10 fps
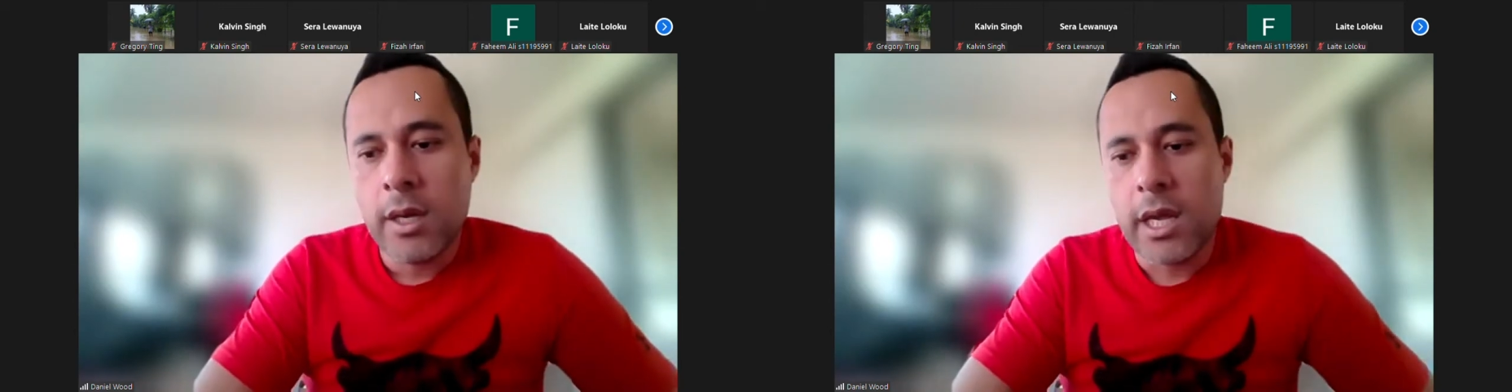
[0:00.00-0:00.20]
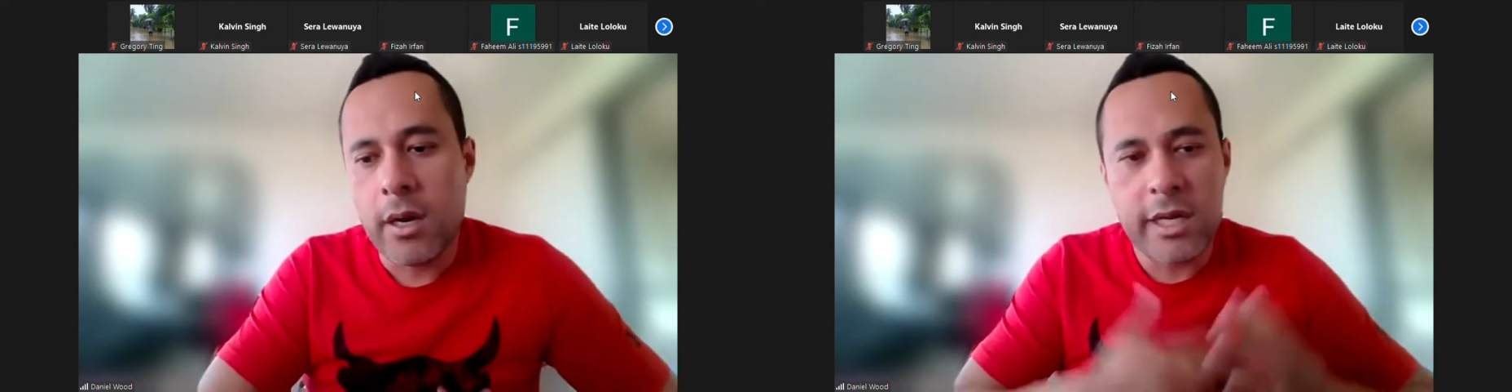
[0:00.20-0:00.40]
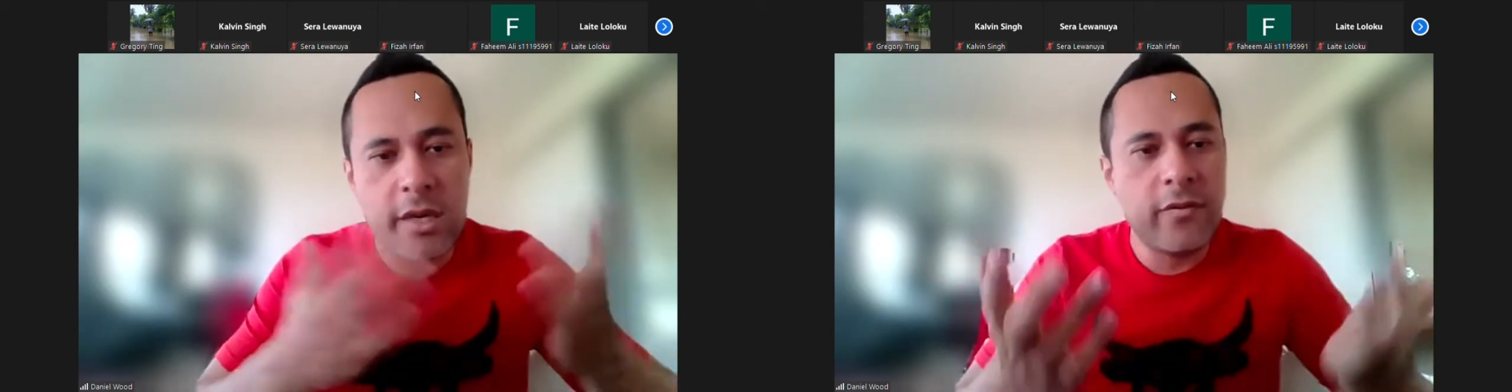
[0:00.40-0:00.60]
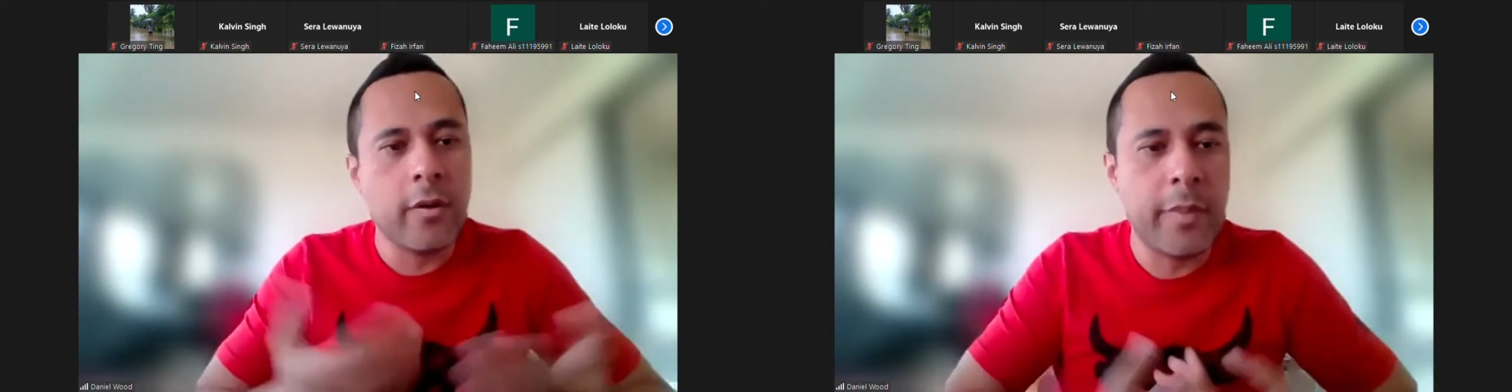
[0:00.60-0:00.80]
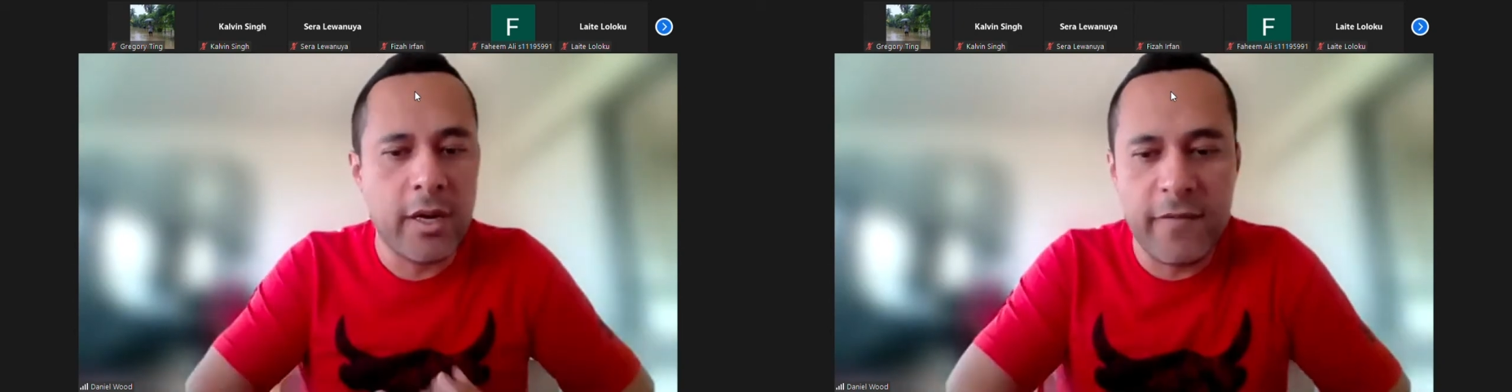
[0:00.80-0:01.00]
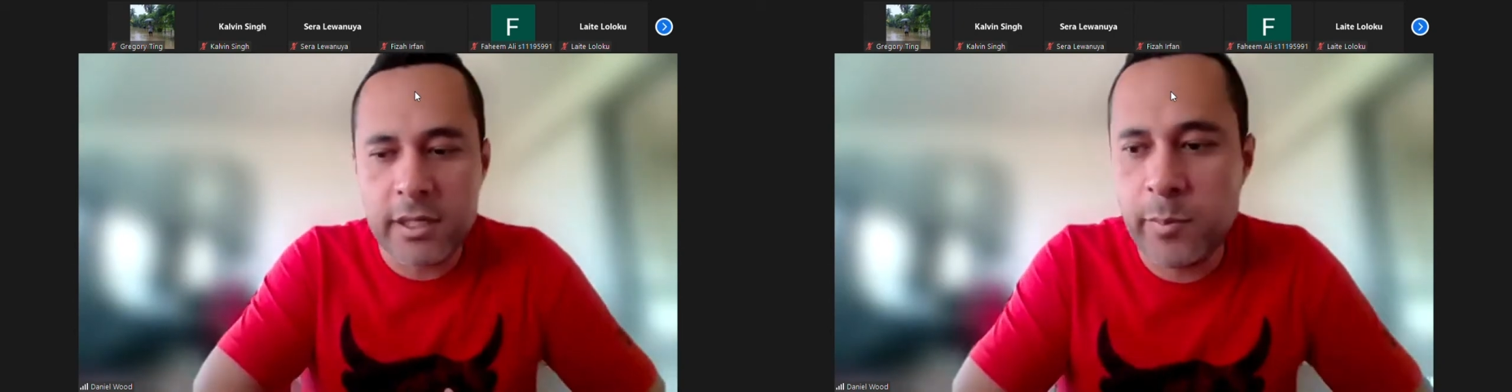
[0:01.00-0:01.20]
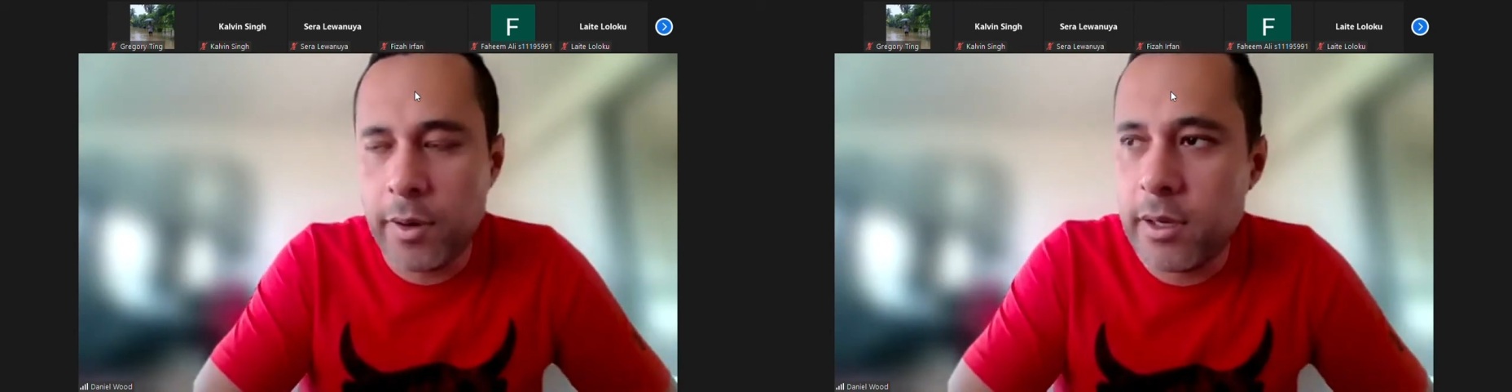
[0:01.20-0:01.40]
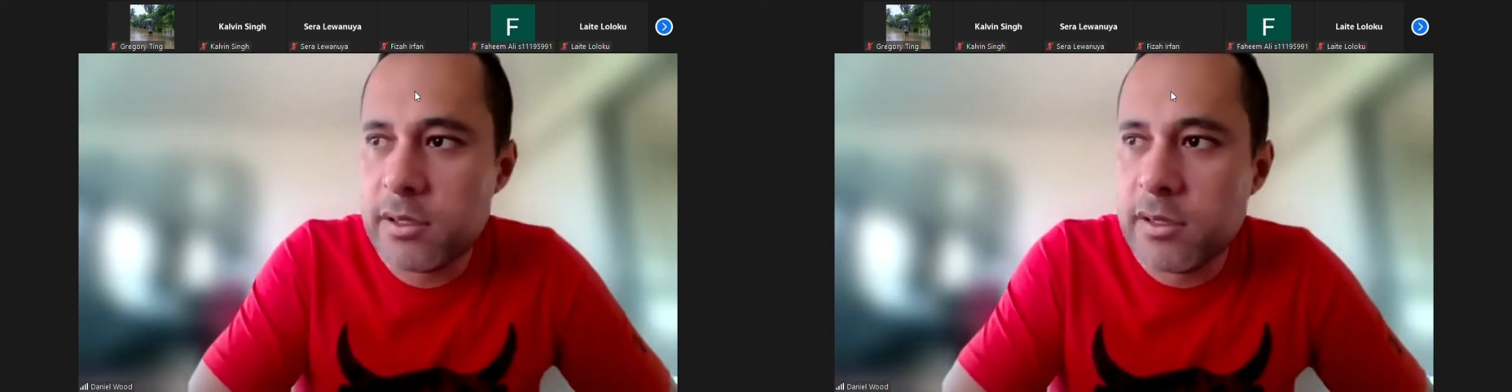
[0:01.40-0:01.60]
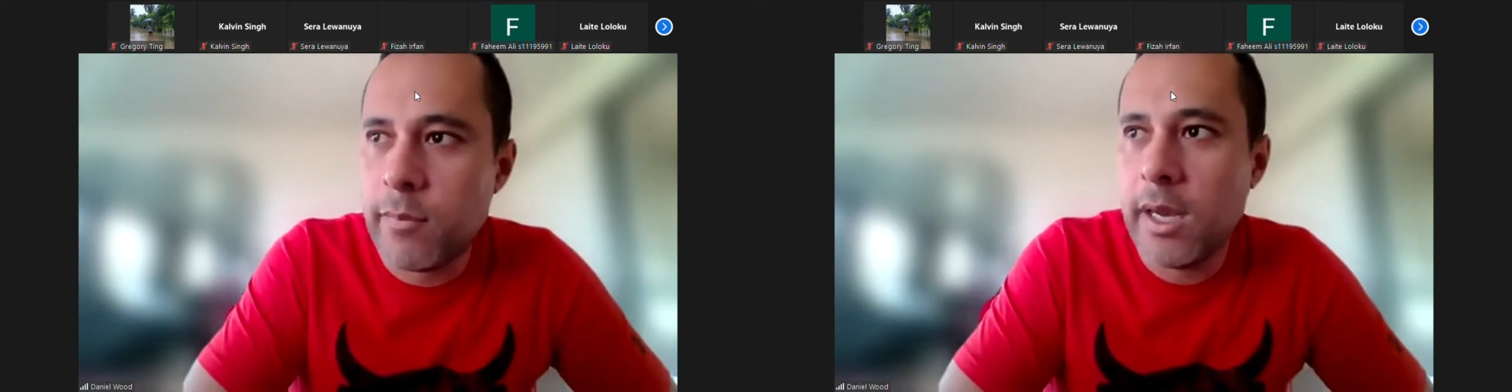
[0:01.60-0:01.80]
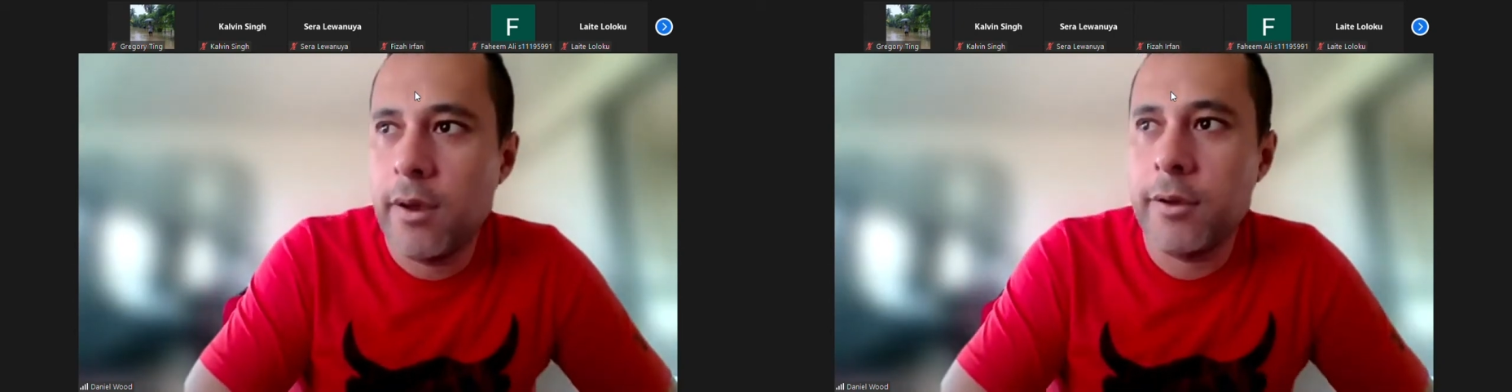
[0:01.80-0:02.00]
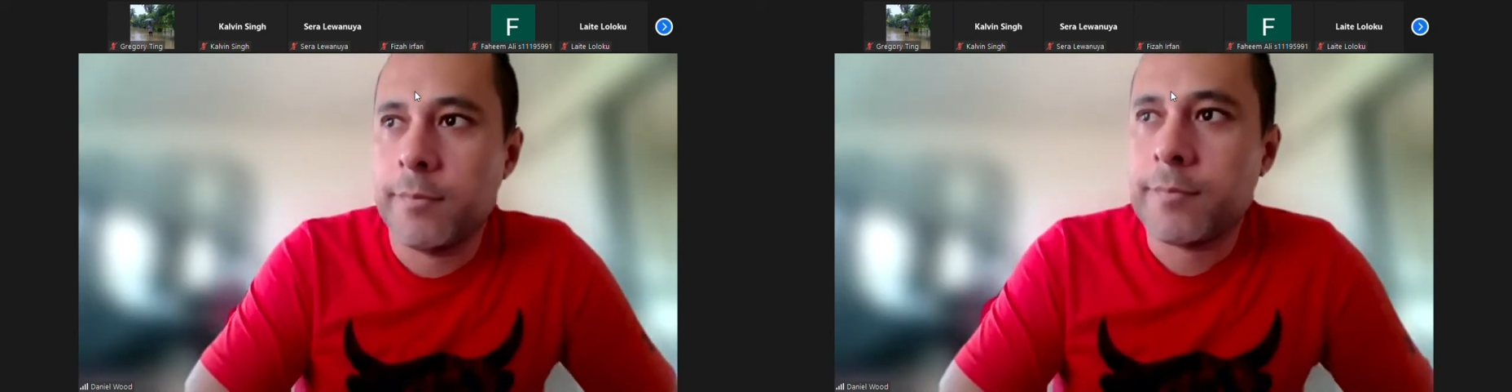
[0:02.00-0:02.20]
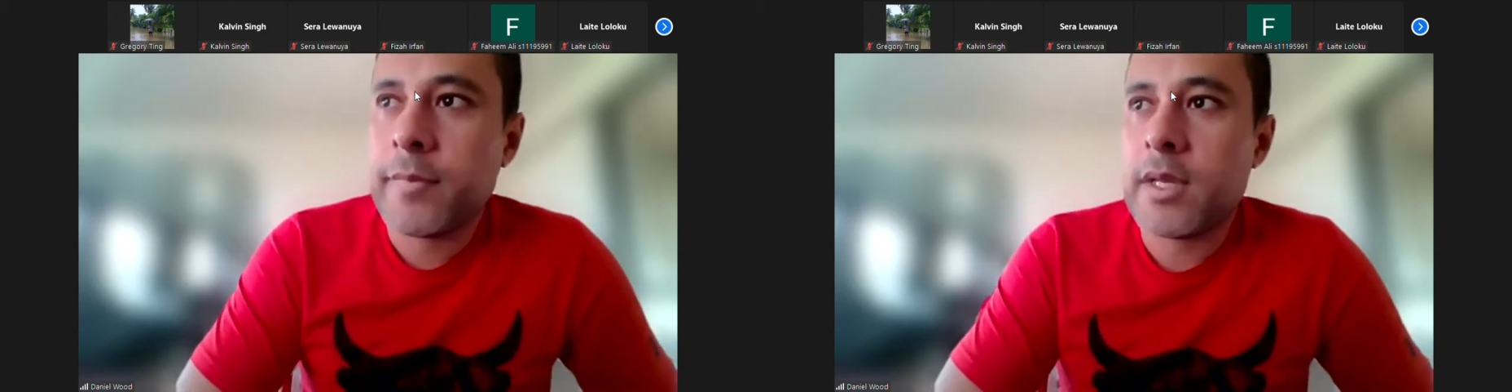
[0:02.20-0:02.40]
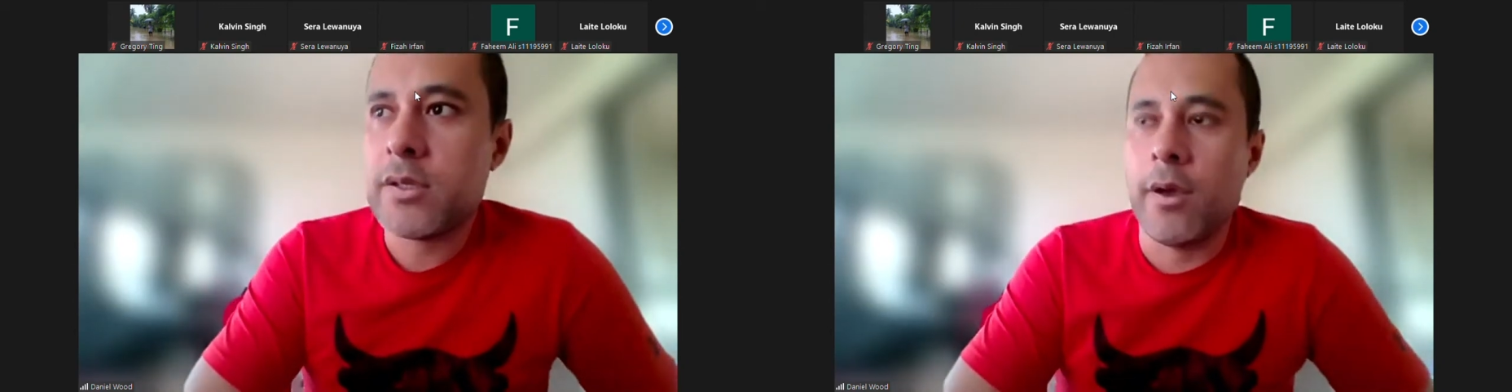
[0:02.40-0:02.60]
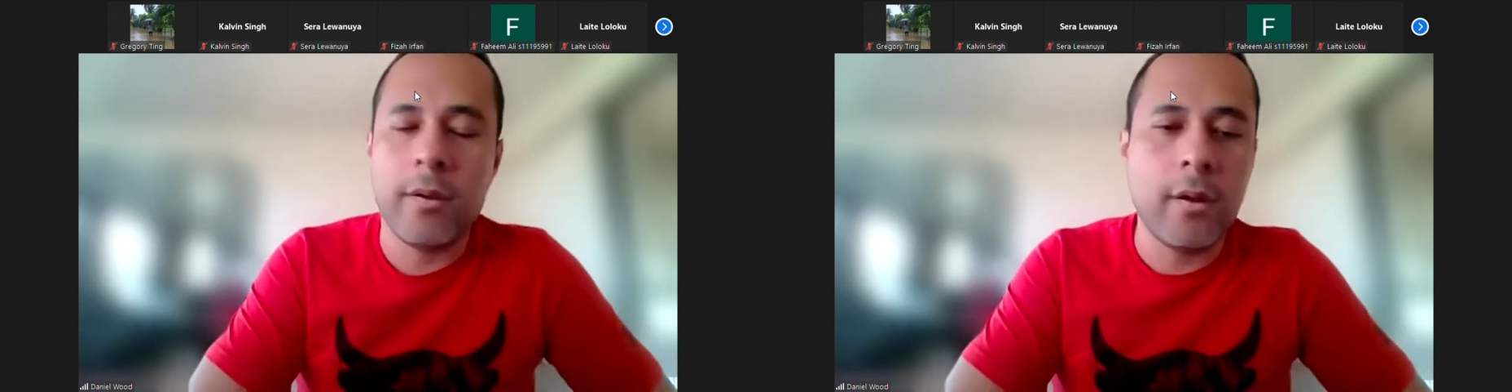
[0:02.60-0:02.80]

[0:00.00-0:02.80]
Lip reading: Can I give you a bit of experience of my own? So